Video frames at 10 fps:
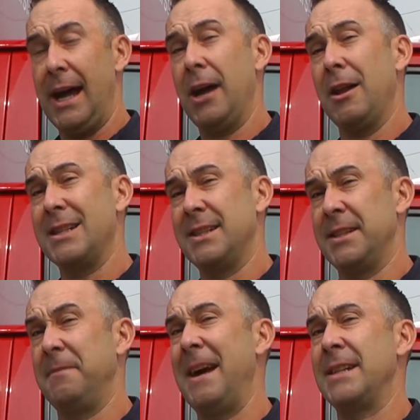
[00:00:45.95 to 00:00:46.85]
ALS is
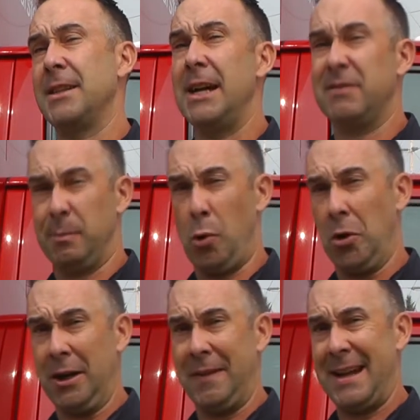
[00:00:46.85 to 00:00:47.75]
Advanced Life
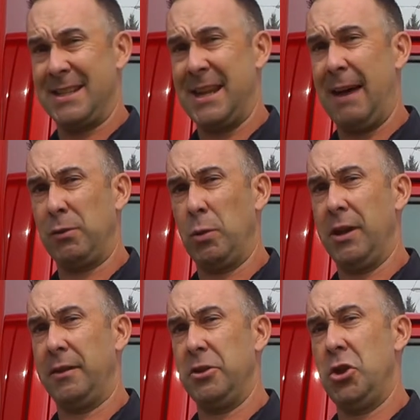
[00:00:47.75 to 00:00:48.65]
Support, and that's staffed
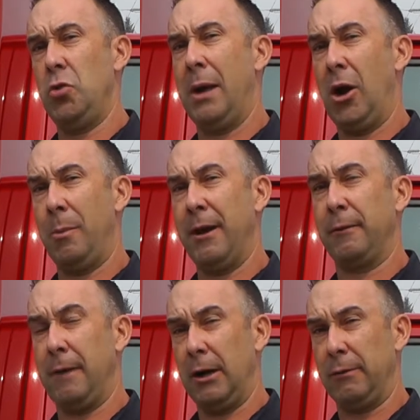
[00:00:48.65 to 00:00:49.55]
with 2 paramedic
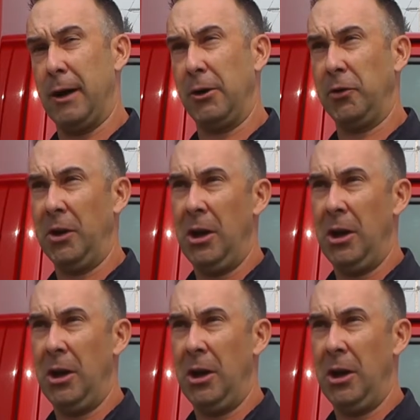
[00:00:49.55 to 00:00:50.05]
firefighters.